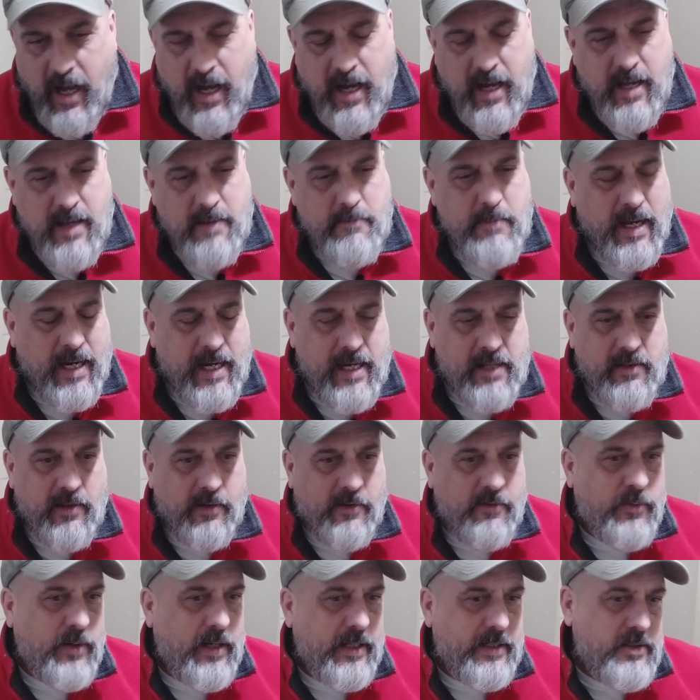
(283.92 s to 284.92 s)
I got
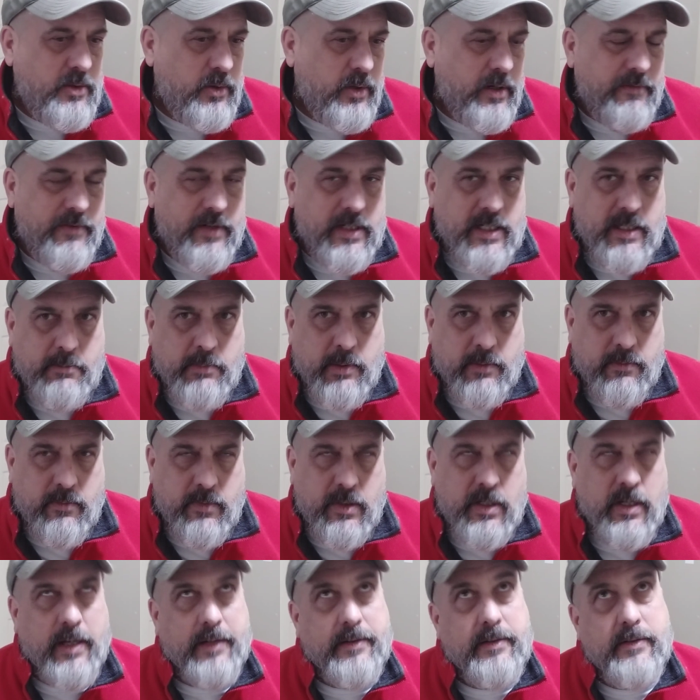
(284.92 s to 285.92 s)
this for like
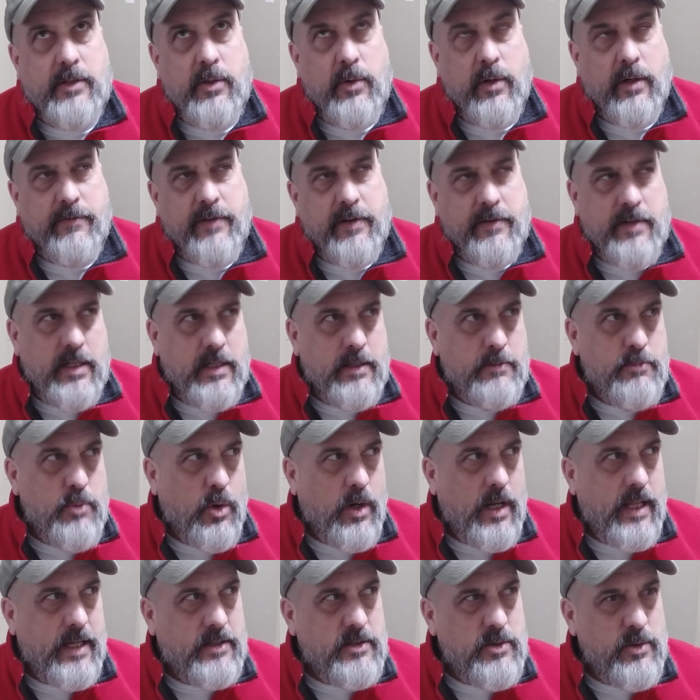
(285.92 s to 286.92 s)
not 250,
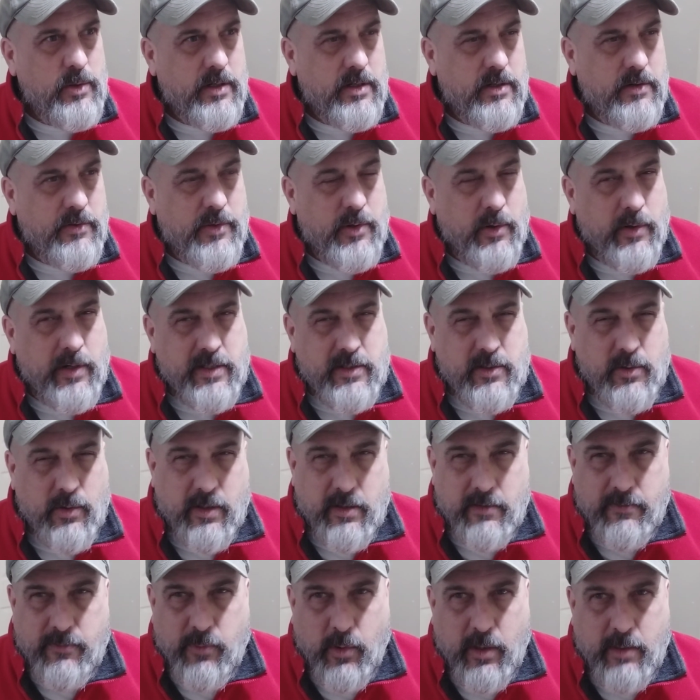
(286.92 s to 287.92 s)
more like 230,
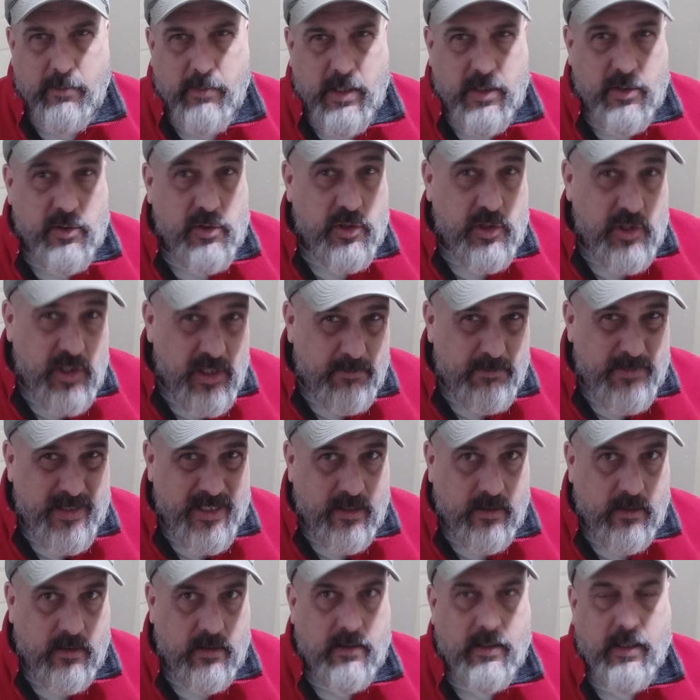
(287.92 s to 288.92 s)
240 bucks
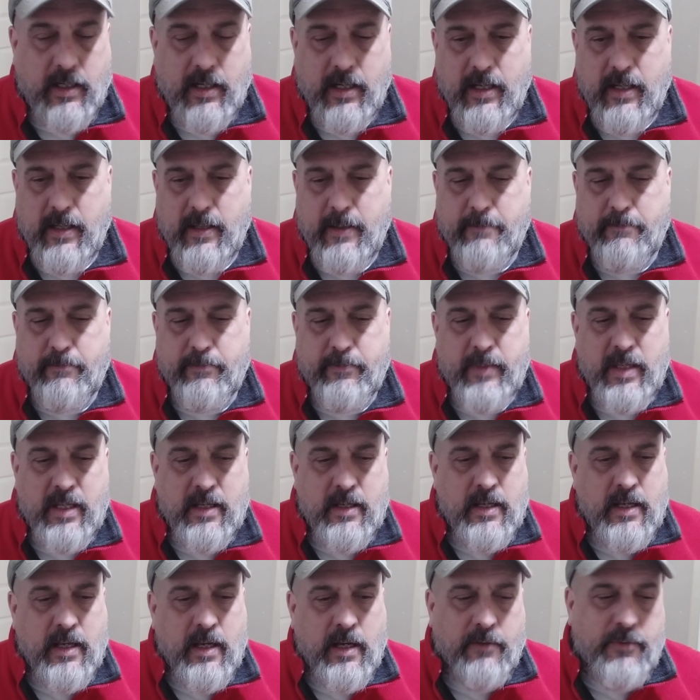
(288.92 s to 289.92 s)
shipped. A
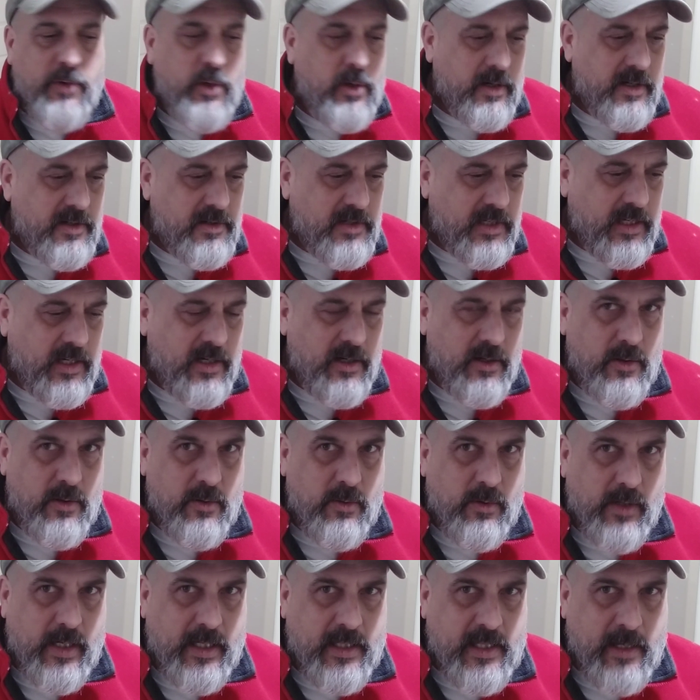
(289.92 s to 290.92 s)
few years
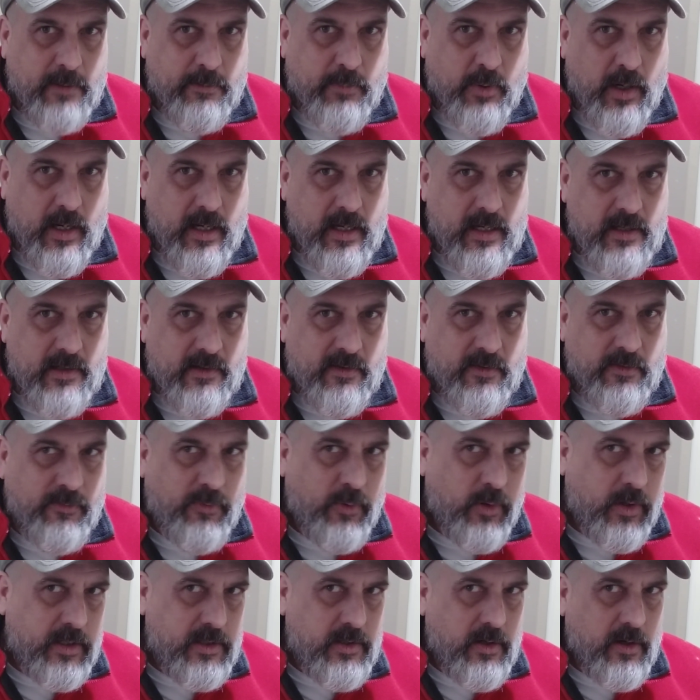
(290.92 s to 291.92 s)
ago, at that price
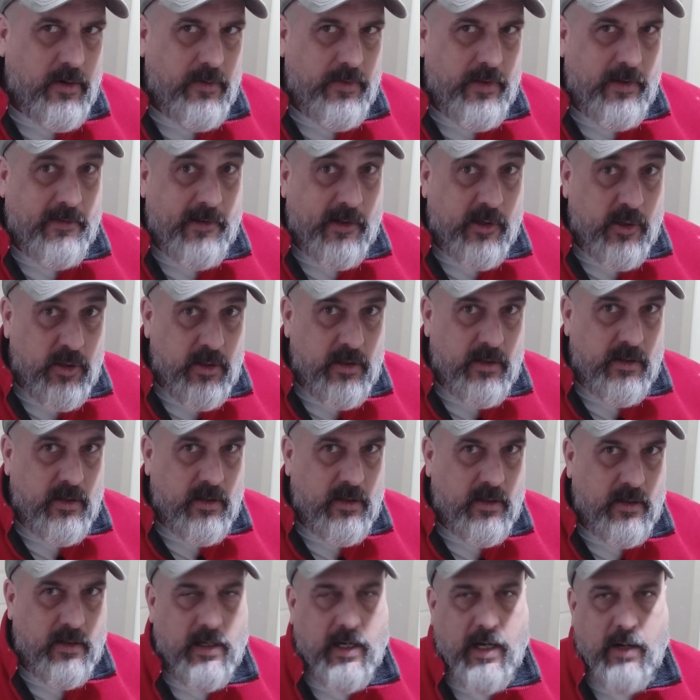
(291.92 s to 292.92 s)
for a guitar this good,
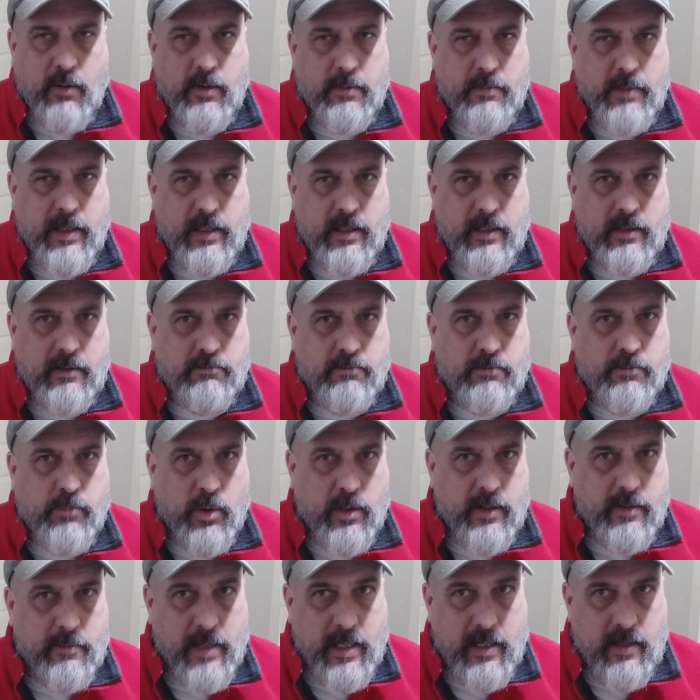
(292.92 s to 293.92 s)
I would be
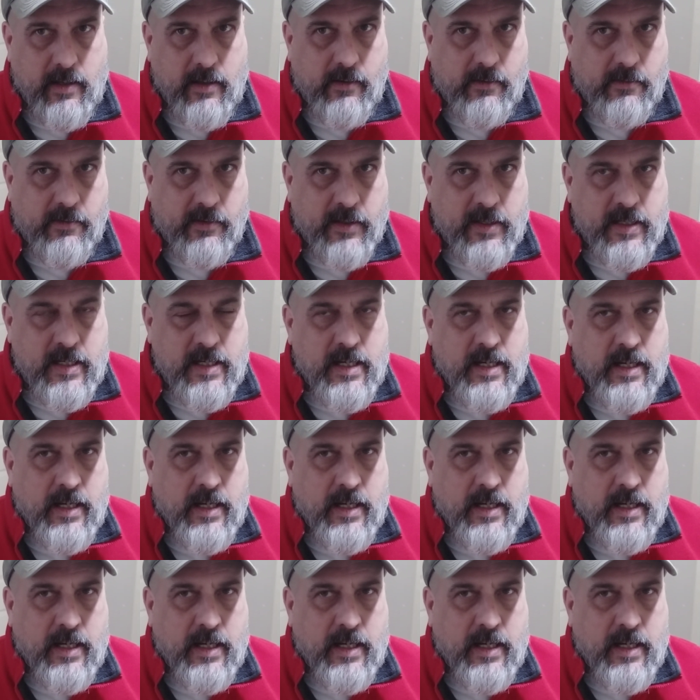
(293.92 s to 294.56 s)
pretty amazed.